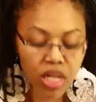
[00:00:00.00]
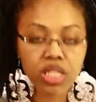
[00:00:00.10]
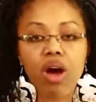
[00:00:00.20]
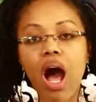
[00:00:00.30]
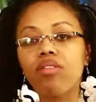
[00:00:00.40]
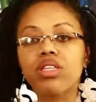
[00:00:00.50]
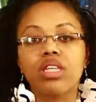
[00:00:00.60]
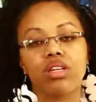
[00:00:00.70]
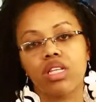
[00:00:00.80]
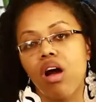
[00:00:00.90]
So obviously
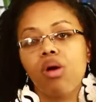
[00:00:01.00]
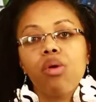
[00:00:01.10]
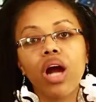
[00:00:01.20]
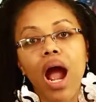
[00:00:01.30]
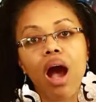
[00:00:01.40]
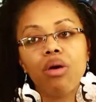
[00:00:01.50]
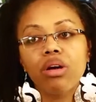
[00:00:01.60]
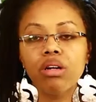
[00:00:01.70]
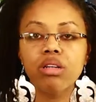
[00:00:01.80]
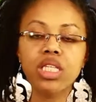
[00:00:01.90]
there's long work
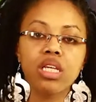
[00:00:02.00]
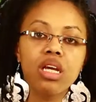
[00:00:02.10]
hours,